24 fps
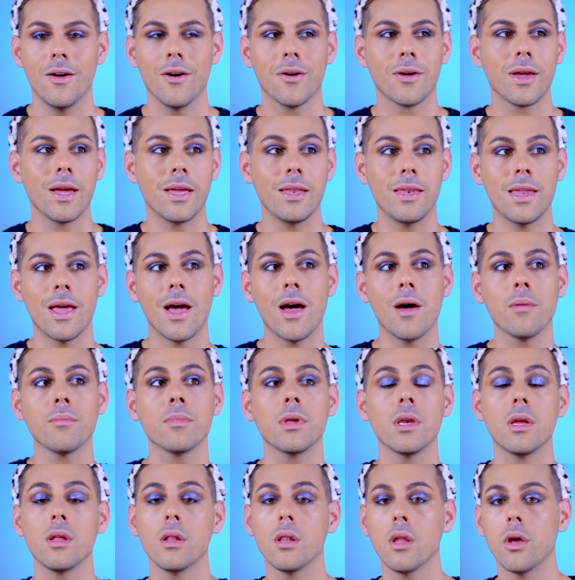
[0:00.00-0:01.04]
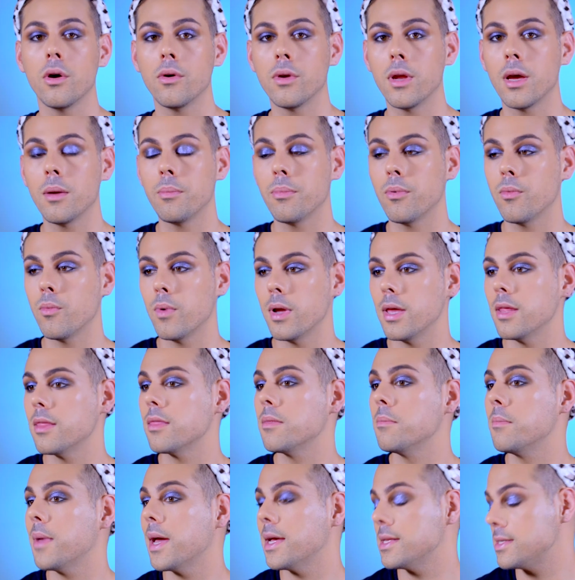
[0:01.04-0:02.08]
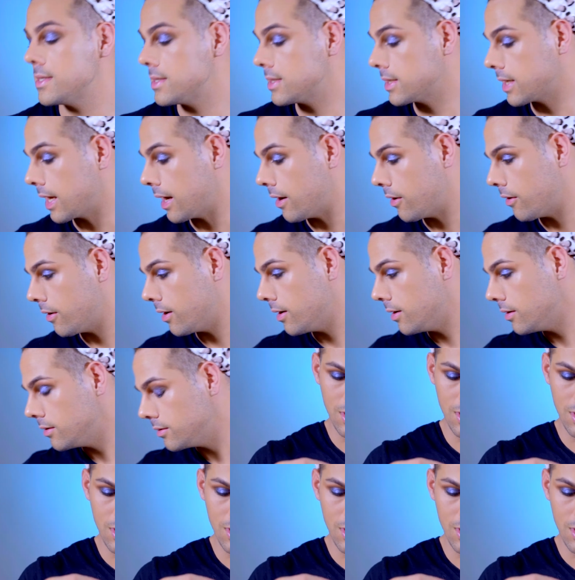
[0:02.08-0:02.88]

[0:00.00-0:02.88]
Okay, now I'm gonna load up with mascara.